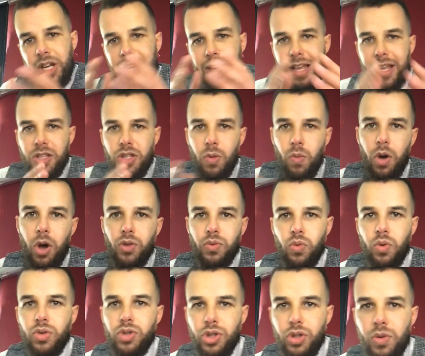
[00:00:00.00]
lead to World
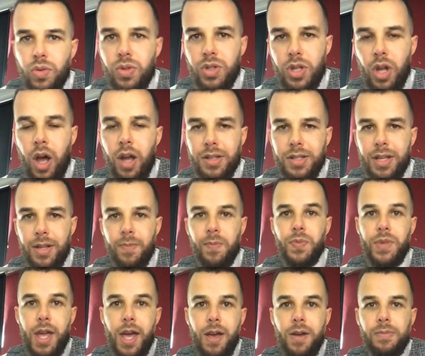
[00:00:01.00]
War II starting,
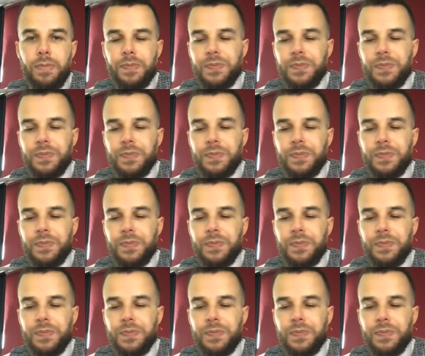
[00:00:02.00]
yeah?